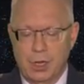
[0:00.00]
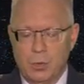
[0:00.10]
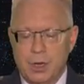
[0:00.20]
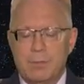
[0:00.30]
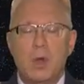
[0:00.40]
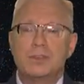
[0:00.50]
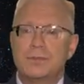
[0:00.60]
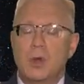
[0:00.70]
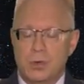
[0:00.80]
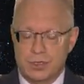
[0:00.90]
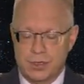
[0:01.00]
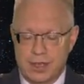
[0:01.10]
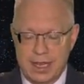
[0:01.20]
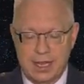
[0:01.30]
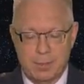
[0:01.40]
When most folks
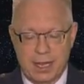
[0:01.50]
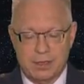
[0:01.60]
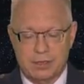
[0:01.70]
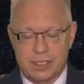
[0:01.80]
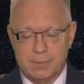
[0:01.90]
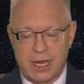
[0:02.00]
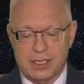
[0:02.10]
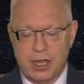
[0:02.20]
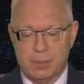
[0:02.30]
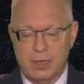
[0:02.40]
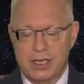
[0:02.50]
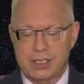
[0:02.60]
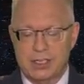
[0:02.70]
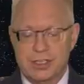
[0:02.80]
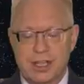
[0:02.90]
think about space
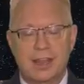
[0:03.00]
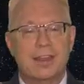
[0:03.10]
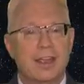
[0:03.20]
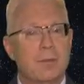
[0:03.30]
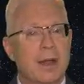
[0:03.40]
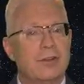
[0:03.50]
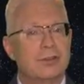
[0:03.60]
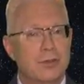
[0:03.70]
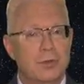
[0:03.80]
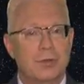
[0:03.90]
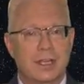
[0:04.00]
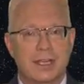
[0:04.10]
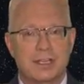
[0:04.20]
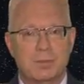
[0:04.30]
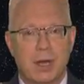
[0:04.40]
operations, they think about two
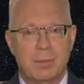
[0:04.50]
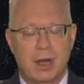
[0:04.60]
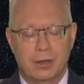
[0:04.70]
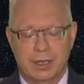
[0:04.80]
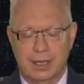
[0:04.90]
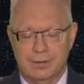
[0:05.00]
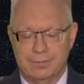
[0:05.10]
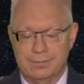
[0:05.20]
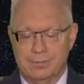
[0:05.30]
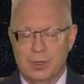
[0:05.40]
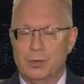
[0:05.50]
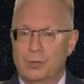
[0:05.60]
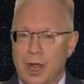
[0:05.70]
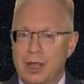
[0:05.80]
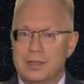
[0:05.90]
things primarily:
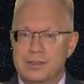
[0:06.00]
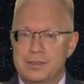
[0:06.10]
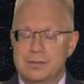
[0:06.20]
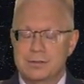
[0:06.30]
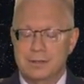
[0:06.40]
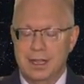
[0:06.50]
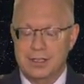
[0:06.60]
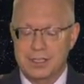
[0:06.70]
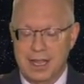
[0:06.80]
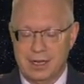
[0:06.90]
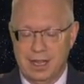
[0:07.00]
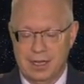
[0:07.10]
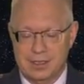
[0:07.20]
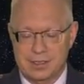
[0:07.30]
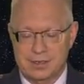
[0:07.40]
rockets and
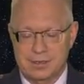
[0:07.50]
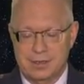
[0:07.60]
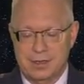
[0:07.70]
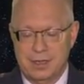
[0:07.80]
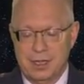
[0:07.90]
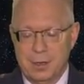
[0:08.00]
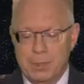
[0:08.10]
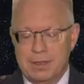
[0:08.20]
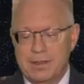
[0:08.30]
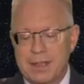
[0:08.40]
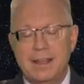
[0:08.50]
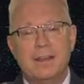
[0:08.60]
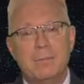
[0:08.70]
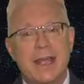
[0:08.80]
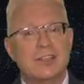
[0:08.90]
satellites. But the thing
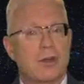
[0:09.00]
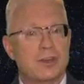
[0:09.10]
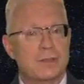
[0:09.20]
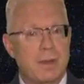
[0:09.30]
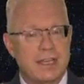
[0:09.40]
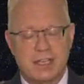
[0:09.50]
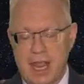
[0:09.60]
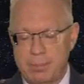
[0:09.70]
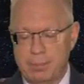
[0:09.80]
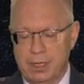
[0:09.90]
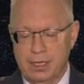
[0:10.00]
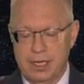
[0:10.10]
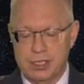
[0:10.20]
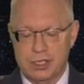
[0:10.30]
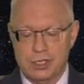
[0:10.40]
that makes our space
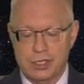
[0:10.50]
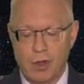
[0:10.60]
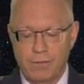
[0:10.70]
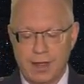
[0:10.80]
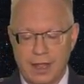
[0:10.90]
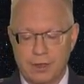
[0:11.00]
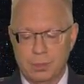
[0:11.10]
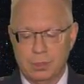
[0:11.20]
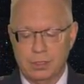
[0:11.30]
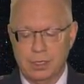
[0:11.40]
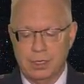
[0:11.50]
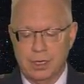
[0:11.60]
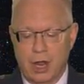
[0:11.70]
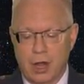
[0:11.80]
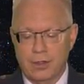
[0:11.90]
capabilities so valuable
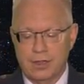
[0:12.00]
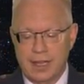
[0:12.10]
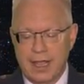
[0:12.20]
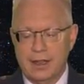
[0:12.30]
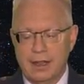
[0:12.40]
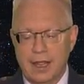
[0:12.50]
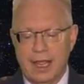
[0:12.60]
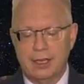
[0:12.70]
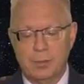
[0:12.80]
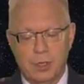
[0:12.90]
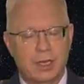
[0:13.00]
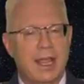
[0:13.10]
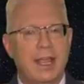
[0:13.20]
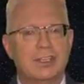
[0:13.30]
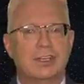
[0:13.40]
are the data and
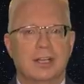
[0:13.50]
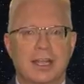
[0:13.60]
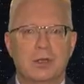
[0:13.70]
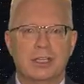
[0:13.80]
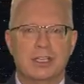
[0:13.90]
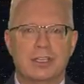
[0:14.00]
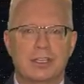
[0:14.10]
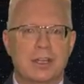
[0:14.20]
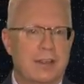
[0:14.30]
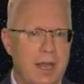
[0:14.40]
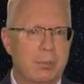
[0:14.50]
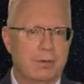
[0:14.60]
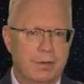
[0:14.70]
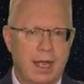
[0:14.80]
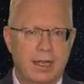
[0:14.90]
communication linkages they
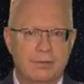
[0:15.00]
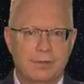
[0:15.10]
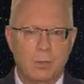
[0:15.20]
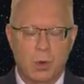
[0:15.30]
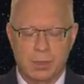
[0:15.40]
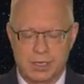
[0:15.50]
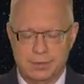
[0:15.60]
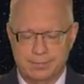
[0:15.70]
provide from orbit.